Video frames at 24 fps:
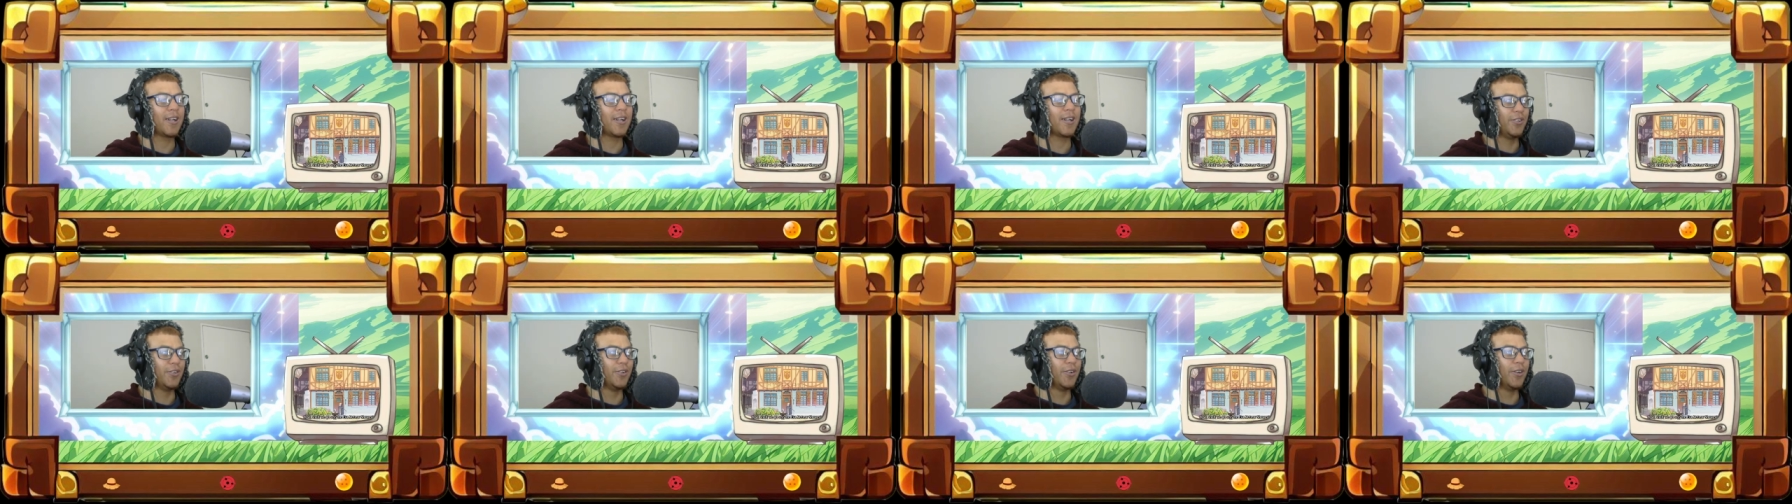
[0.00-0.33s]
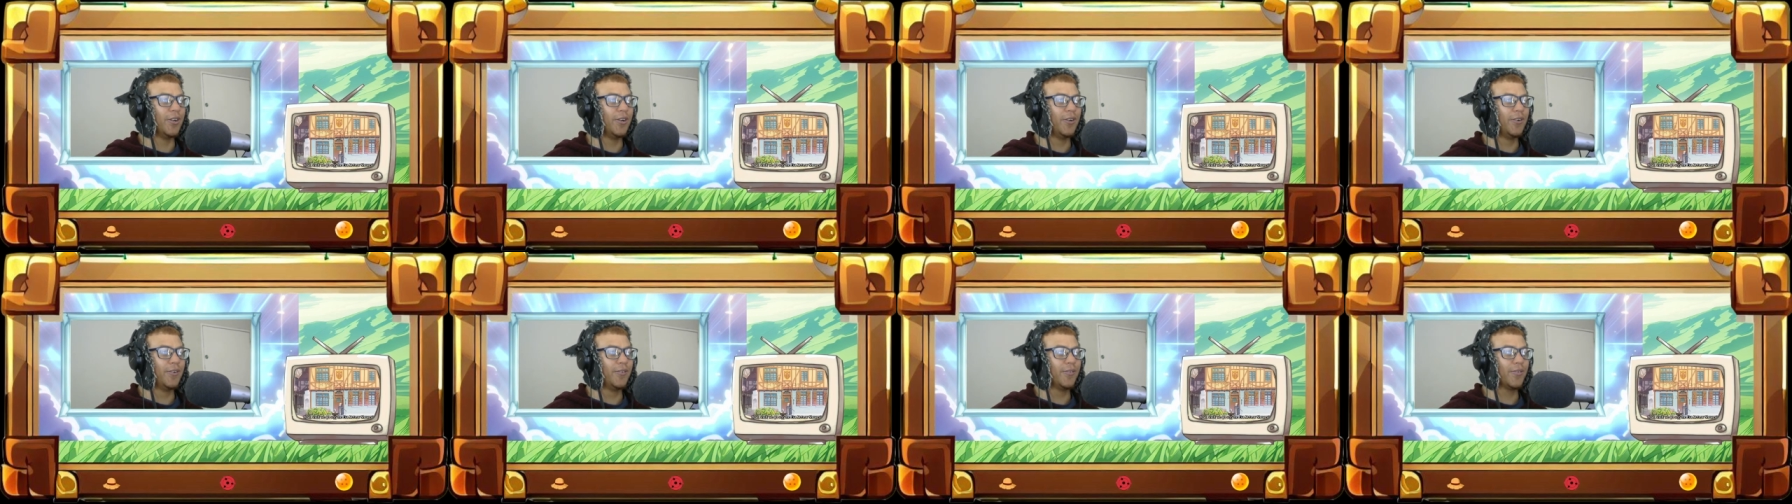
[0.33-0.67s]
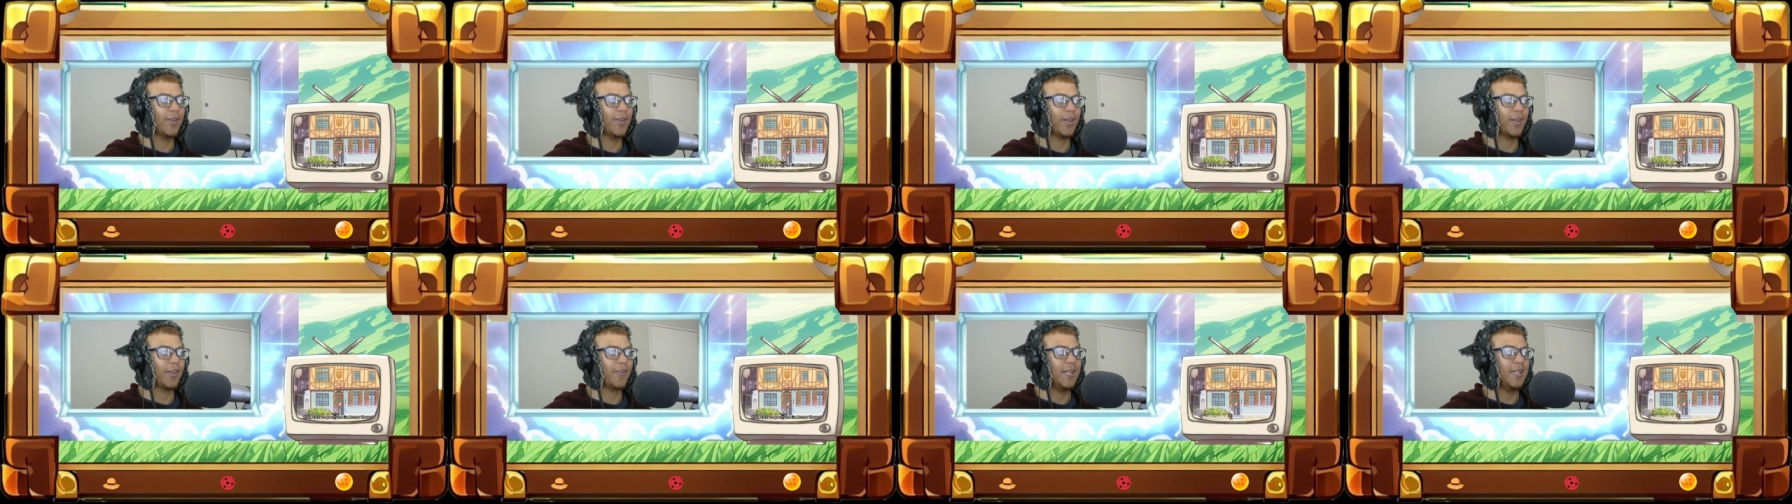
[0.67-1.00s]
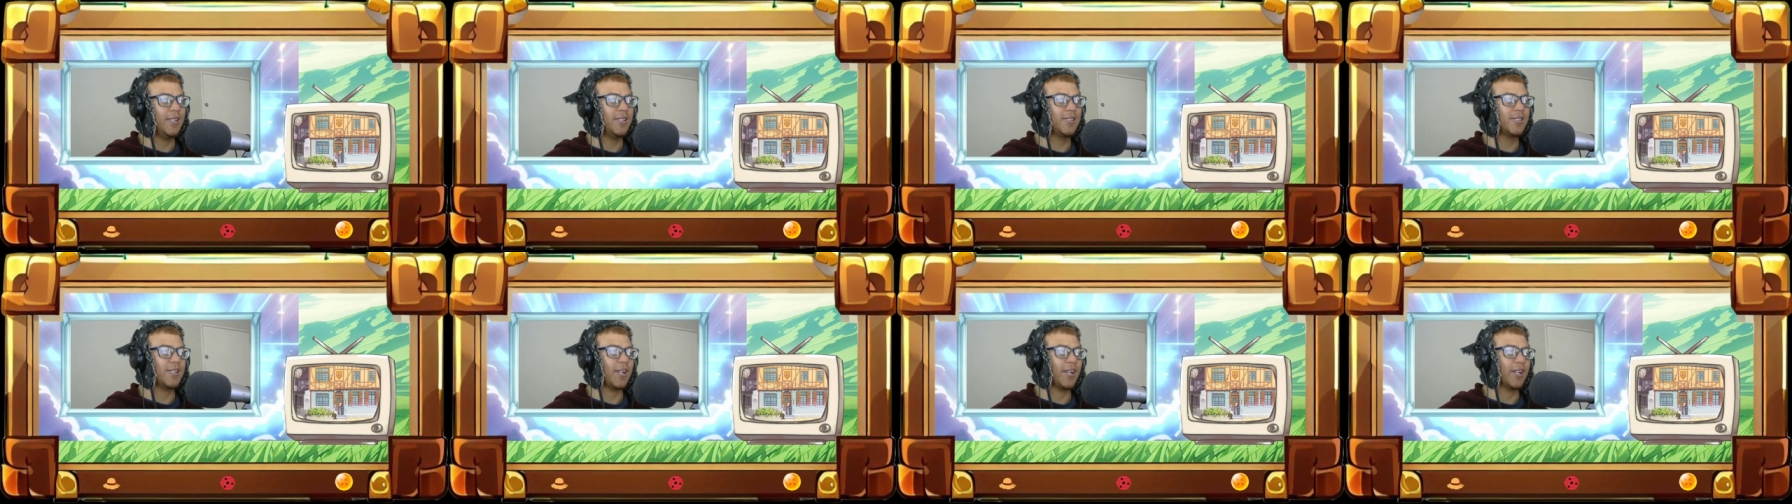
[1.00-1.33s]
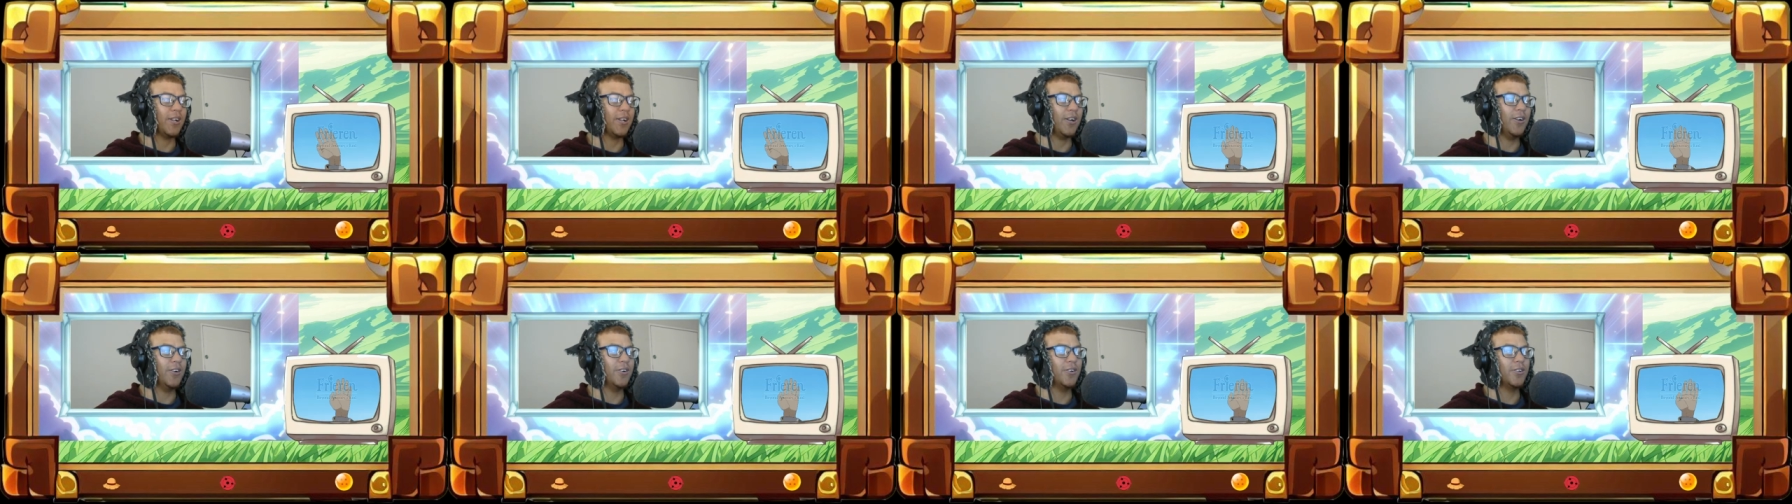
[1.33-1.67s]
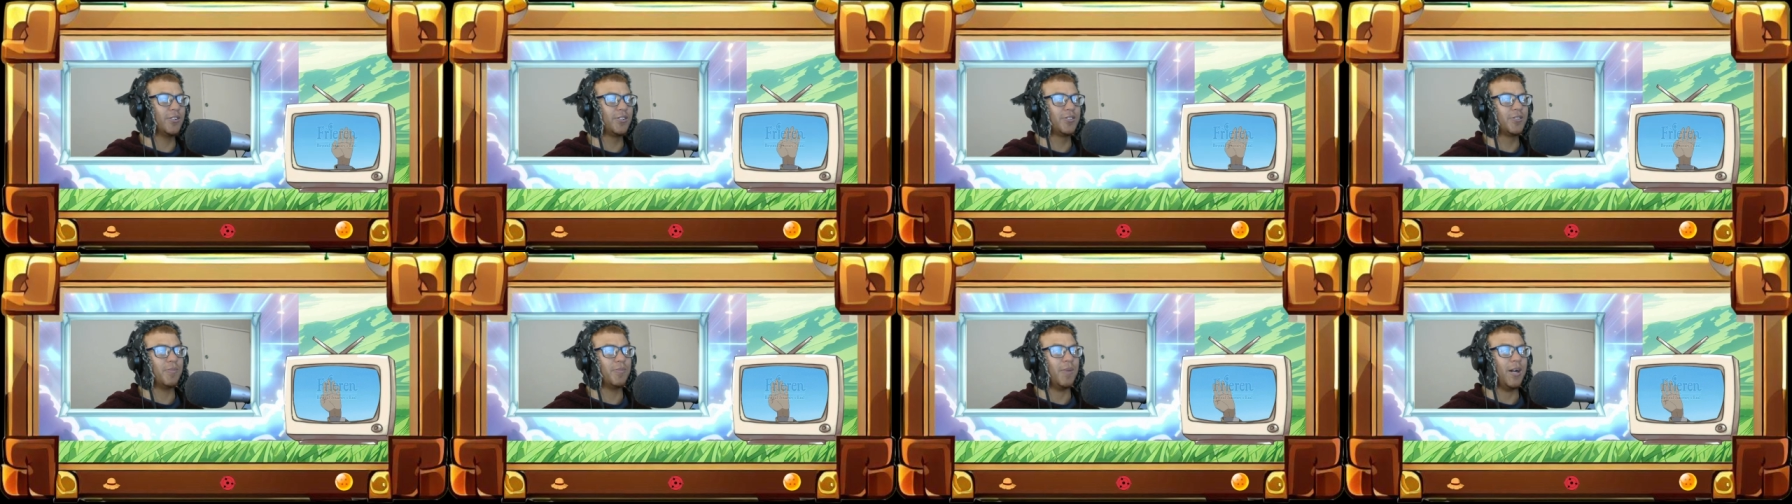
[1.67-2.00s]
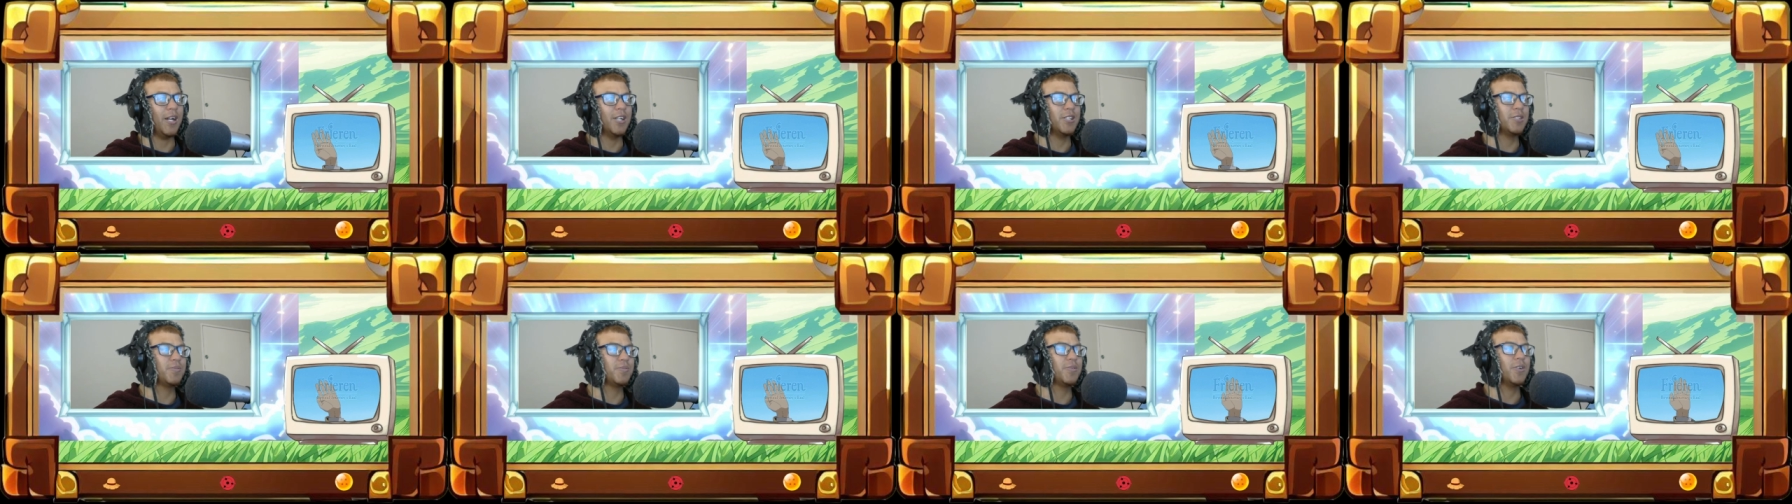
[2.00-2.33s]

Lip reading: You know? Like, he's like, oh, it reminds